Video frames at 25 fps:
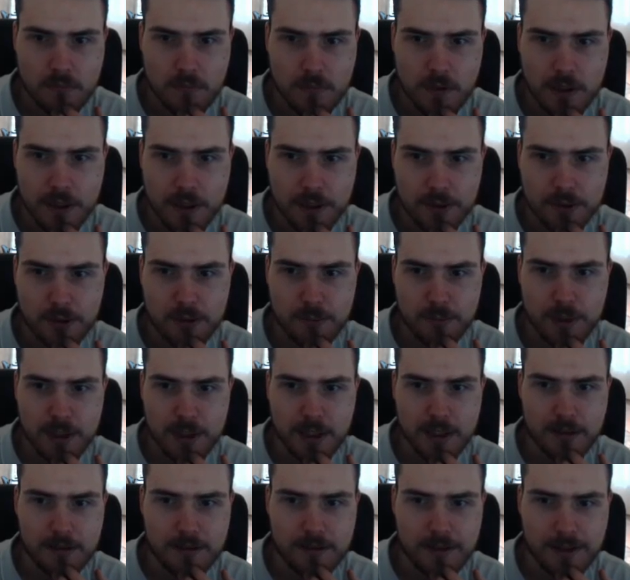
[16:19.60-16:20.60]
It could be
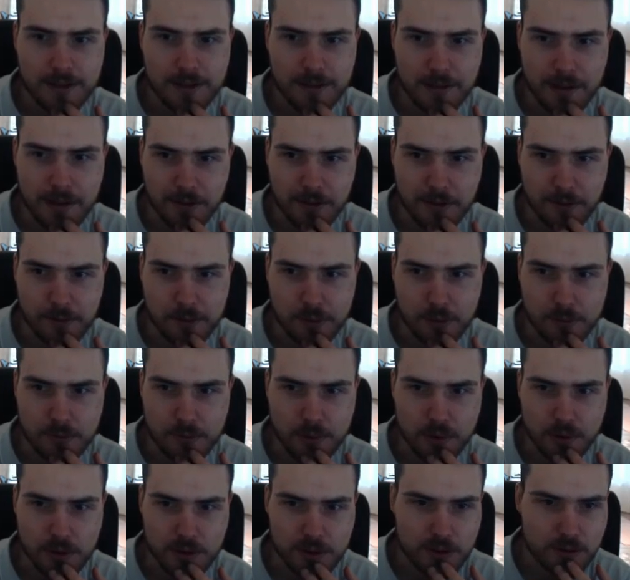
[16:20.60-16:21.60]
a negative 2
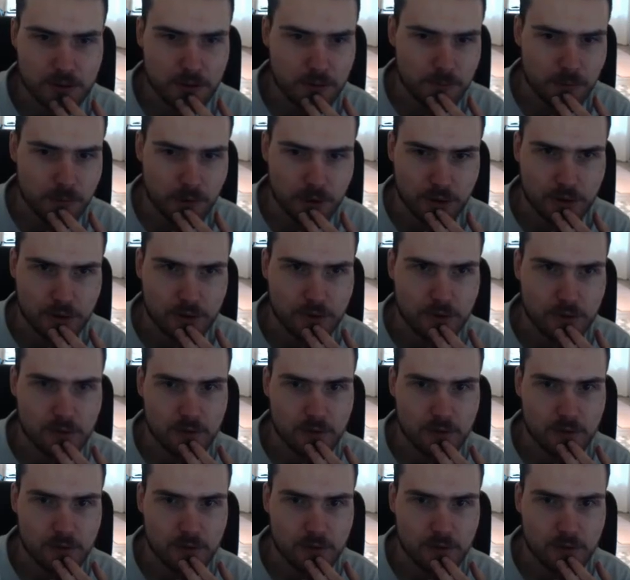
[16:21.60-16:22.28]
points. Good point.